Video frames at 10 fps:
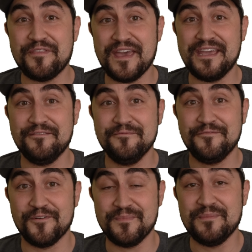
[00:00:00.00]
thing
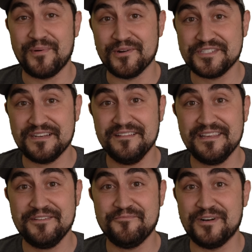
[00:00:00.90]
for me
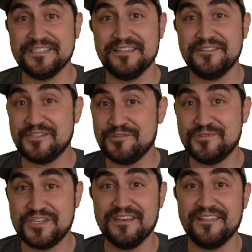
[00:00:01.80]
personally wasn't the
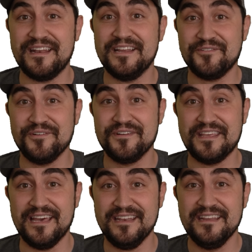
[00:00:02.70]
two chia that I'd earned
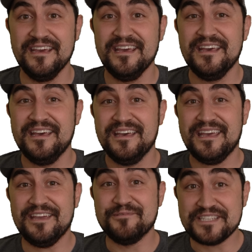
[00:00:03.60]
yet,
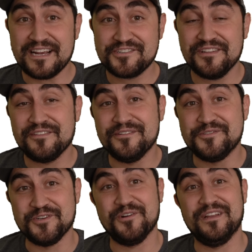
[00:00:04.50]
it was actually the
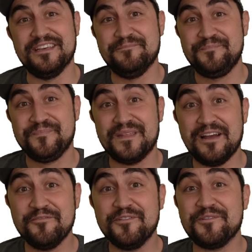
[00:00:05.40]
journey.
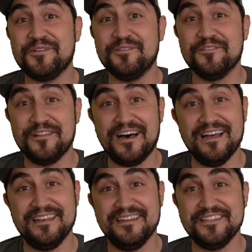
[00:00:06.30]
I've learned a
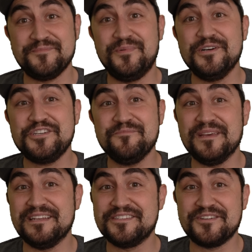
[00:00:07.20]
lot. It's pushed
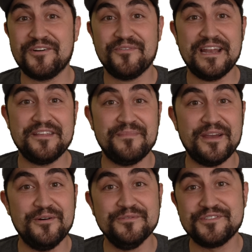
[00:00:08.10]
me to start writing
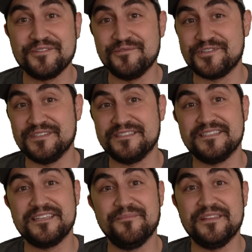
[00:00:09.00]
my own solutions
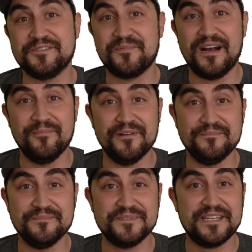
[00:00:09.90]
to some of these
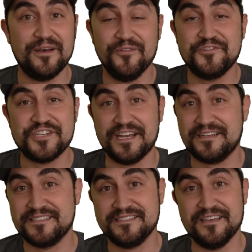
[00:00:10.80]
problems, health
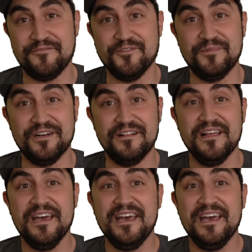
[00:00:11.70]
checks, if you will,